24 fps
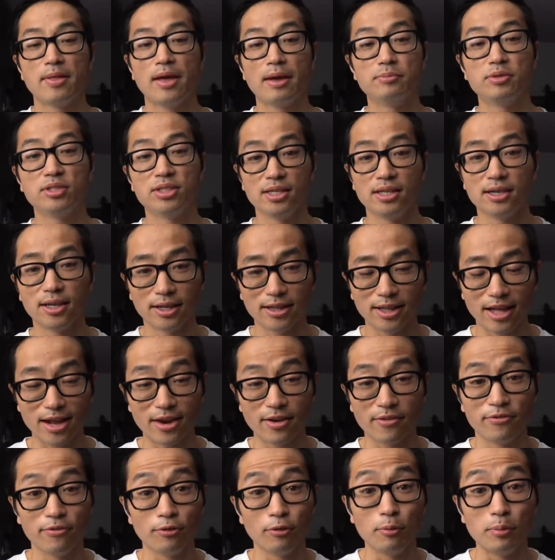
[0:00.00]
I'm seeing a
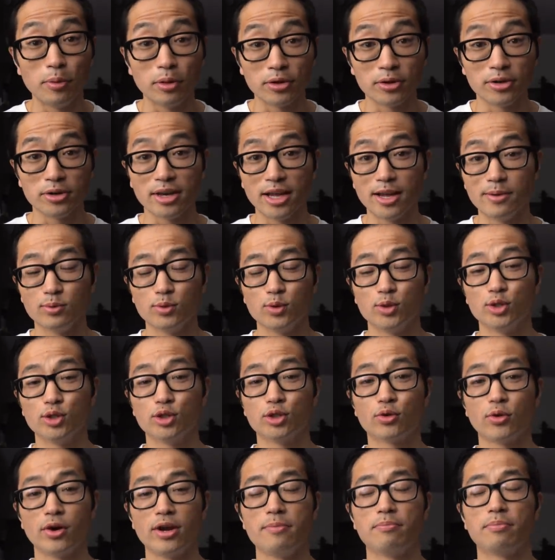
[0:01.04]
lot of familiar names, which
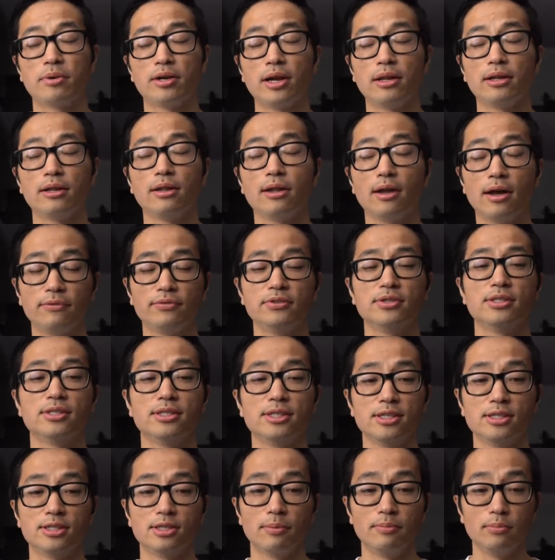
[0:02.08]
is great, but I'd love to
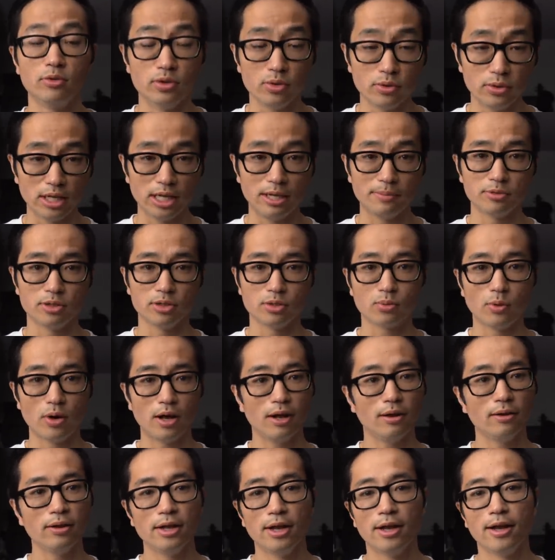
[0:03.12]
see some new names as
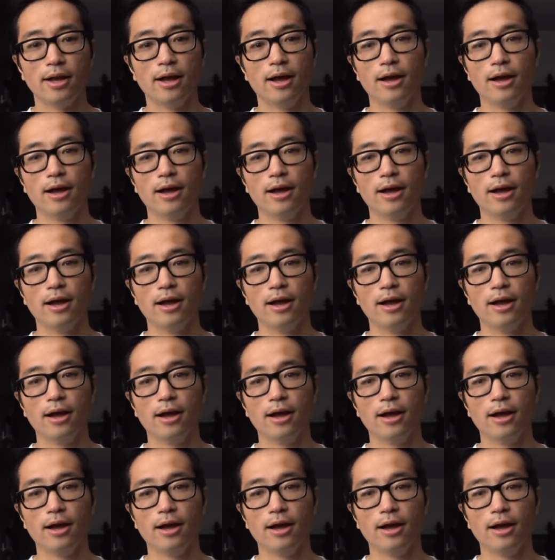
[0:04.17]
well.